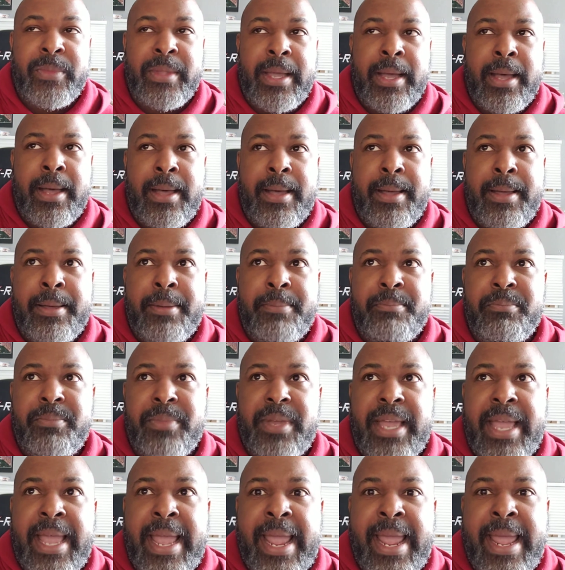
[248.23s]
Um,
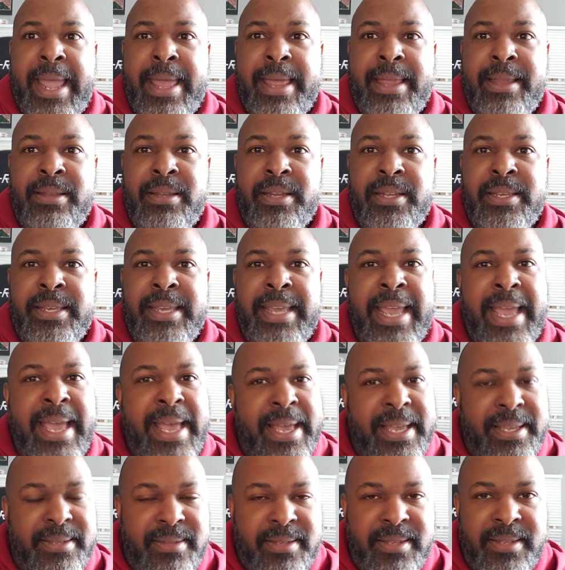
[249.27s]
and
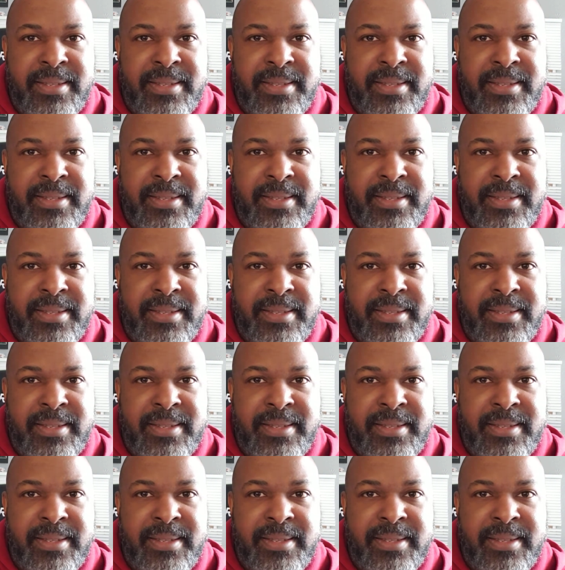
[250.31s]
yes,